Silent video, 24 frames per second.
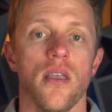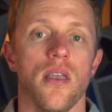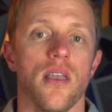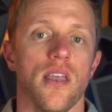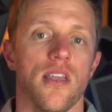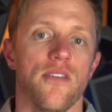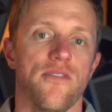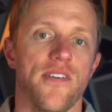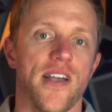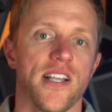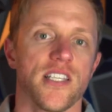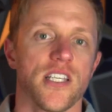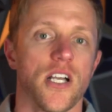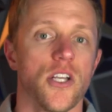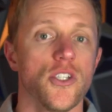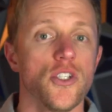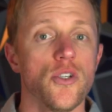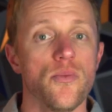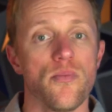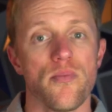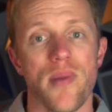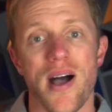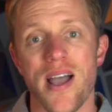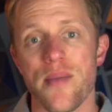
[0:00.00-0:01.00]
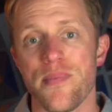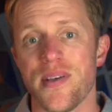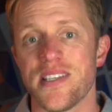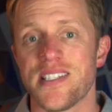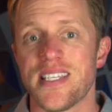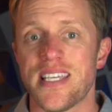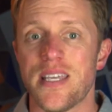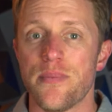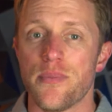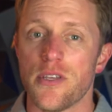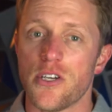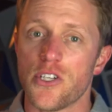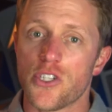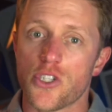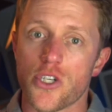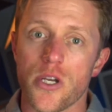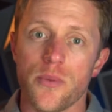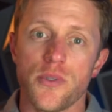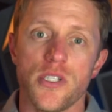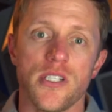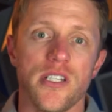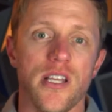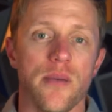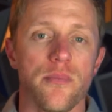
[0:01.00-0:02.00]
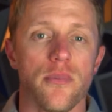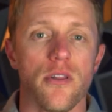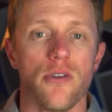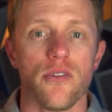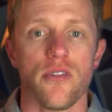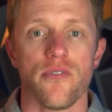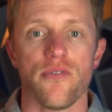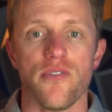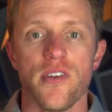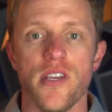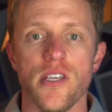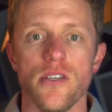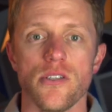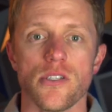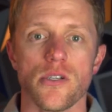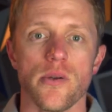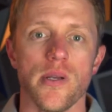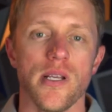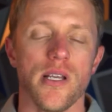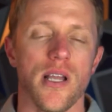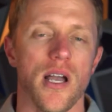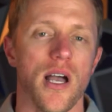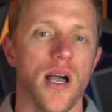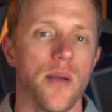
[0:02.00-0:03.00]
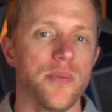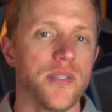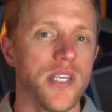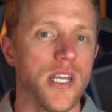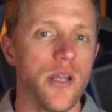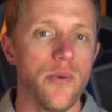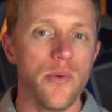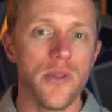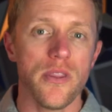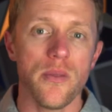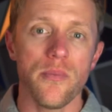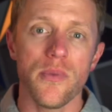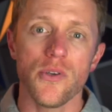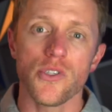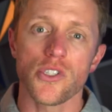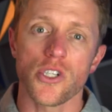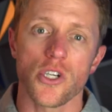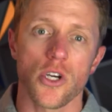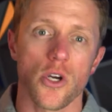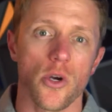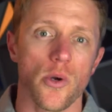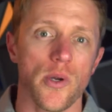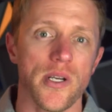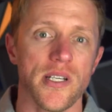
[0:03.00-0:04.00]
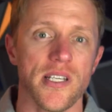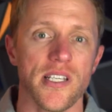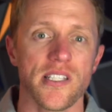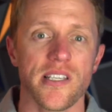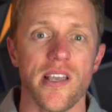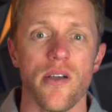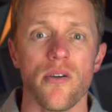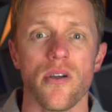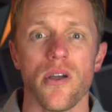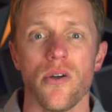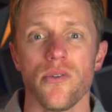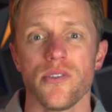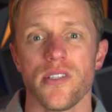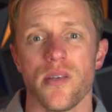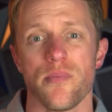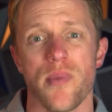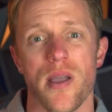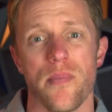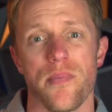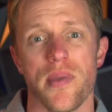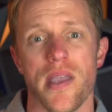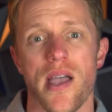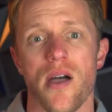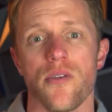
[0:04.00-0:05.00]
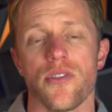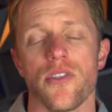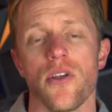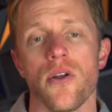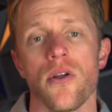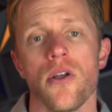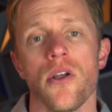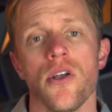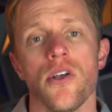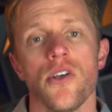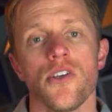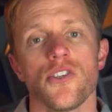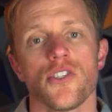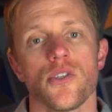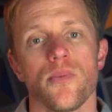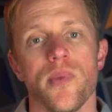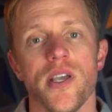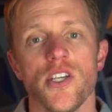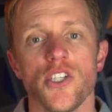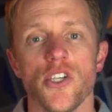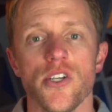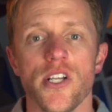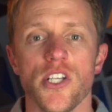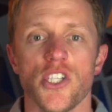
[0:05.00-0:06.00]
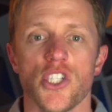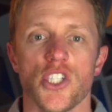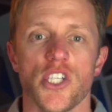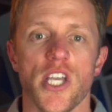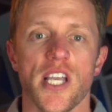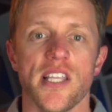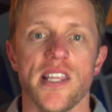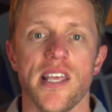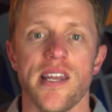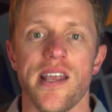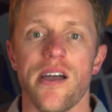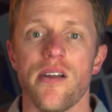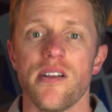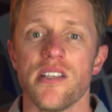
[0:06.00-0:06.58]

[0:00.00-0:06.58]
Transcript: In fact, I'll do my best to keep the description down below the video screen updated with the most current discount codes that might be out there, so make sure to check that out